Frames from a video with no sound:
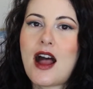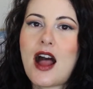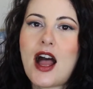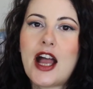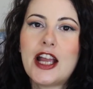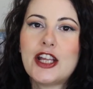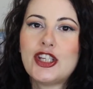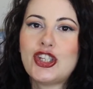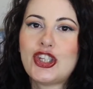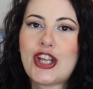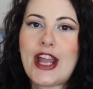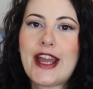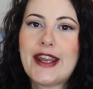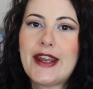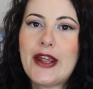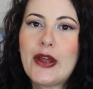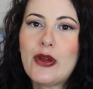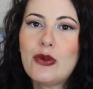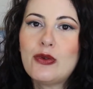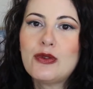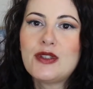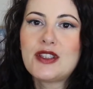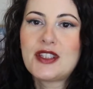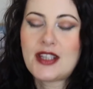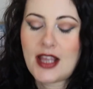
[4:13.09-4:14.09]

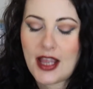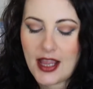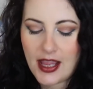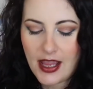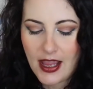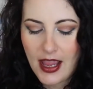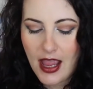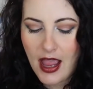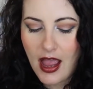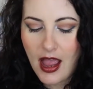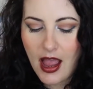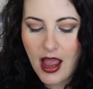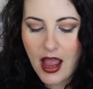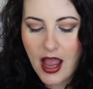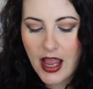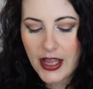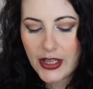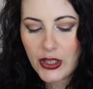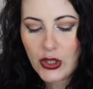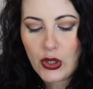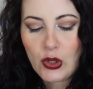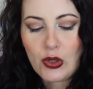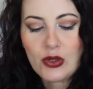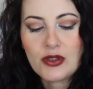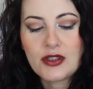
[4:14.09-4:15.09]
eyeshadows, I
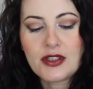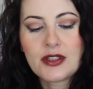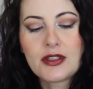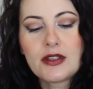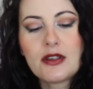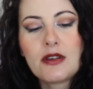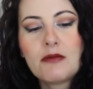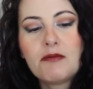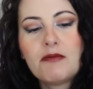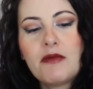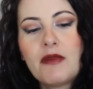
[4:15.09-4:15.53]
use